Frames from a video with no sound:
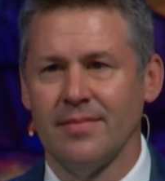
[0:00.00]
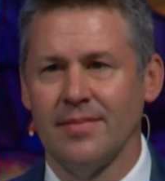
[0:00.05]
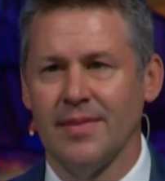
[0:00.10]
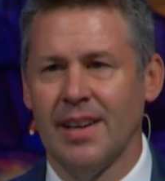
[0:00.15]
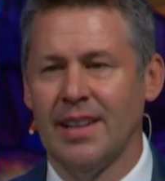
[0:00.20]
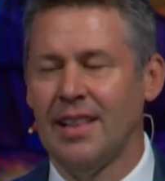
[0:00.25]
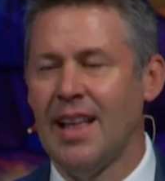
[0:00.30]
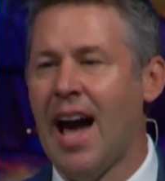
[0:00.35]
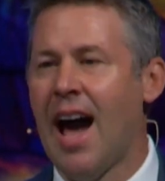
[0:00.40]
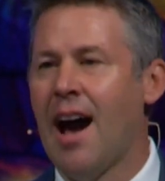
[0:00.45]
I
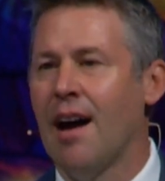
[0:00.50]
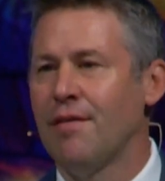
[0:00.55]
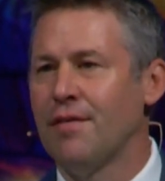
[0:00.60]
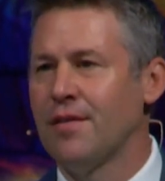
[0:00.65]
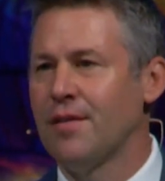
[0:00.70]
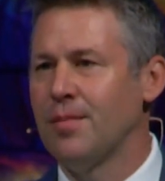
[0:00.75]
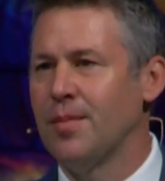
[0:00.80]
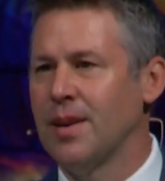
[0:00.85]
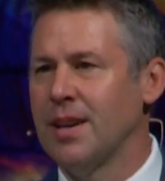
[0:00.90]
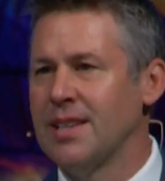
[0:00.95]

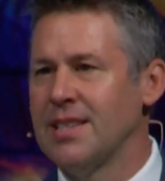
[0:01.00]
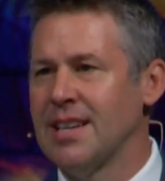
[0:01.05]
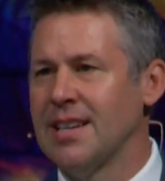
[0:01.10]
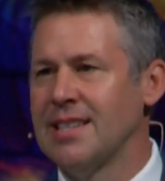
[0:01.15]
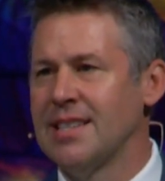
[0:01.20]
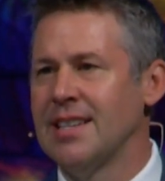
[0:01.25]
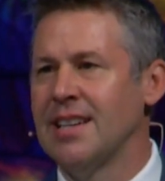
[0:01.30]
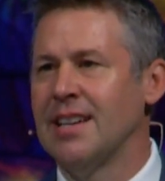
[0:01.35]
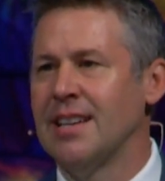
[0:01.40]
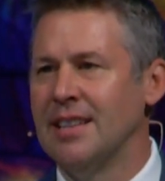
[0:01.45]
laughed because I
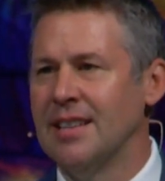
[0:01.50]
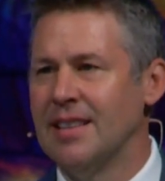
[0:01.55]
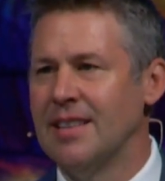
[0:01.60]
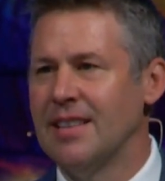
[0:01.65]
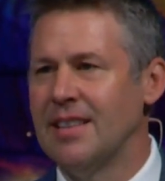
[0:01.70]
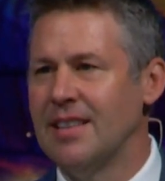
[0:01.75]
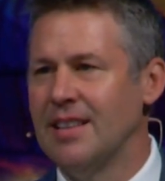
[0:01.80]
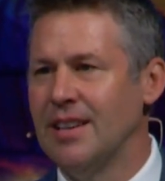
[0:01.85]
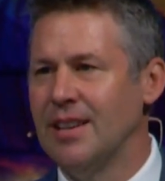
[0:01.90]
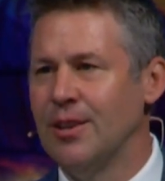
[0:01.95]
said,
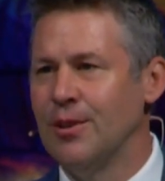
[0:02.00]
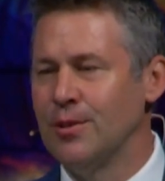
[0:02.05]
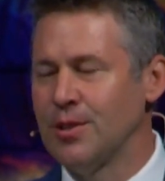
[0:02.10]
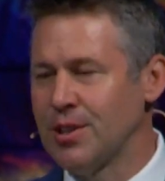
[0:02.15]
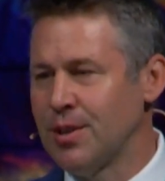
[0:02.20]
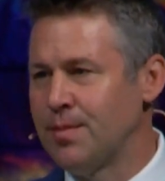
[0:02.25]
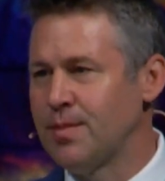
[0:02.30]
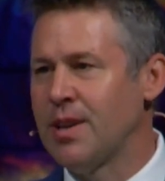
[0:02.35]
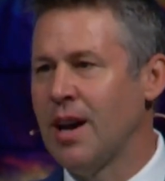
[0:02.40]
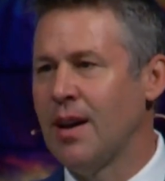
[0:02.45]
"You know,
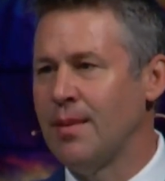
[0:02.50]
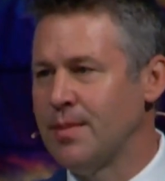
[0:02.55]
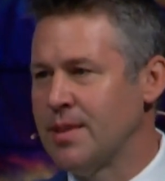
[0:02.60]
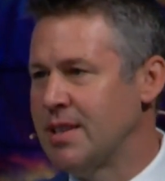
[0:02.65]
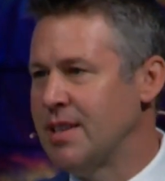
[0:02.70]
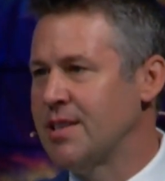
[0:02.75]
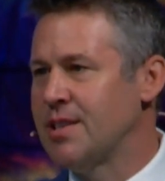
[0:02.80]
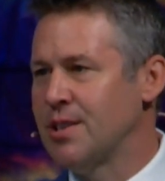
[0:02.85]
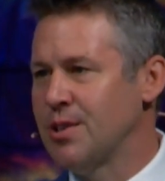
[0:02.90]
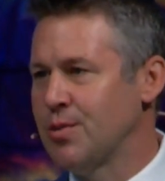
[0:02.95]
sometimes
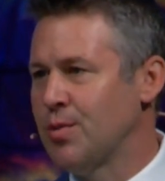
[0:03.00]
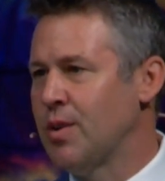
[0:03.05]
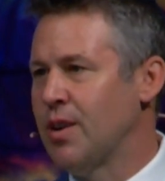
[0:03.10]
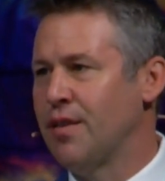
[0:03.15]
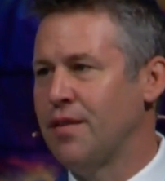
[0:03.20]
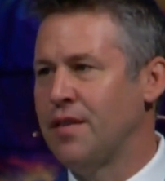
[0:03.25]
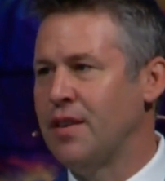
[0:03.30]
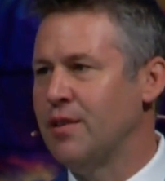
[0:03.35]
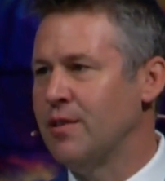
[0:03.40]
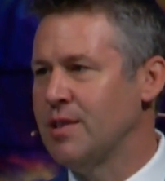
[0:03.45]
this is what
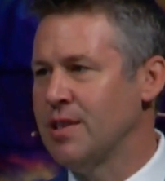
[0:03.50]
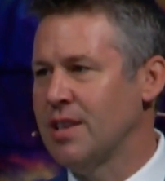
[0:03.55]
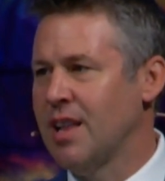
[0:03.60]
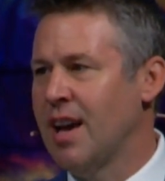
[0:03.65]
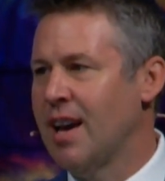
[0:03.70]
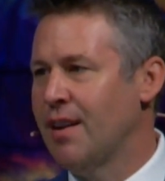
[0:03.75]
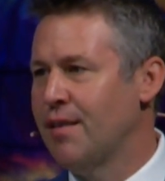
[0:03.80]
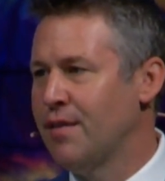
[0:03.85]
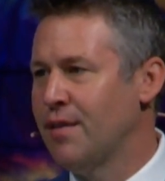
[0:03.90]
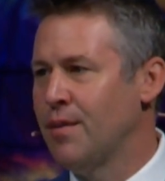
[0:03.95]
it feels
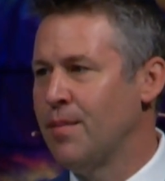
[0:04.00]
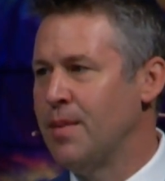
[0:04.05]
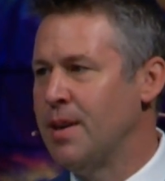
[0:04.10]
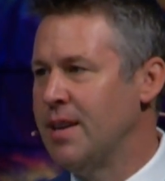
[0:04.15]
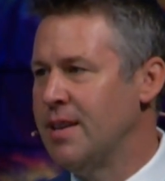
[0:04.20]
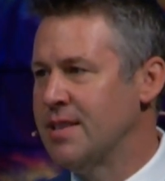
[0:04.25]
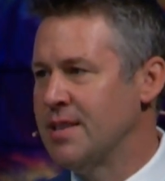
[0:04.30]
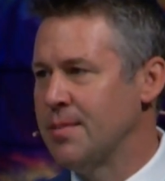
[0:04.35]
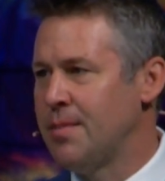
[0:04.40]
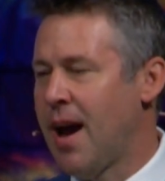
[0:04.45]
like for me
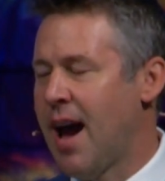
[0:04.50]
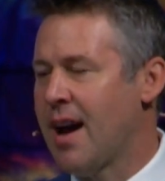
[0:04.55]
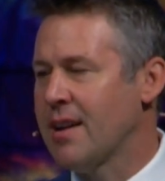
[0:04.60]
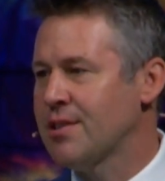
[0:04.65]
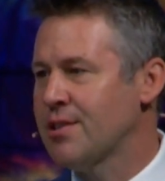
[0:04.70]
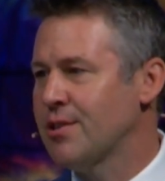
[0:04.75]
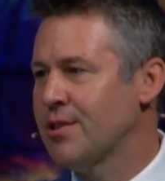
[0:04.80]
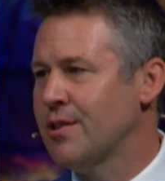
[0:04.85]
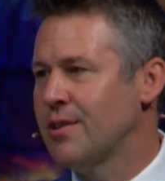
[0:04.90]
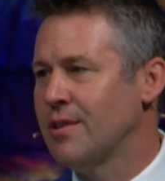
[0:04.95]
as a
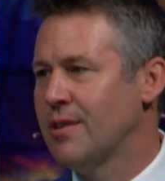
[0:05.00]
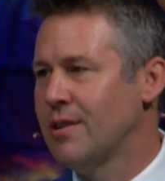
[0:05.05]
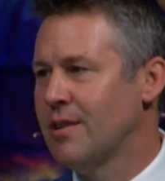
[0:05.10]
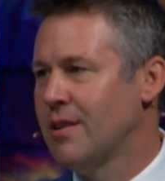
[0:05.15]
pastor.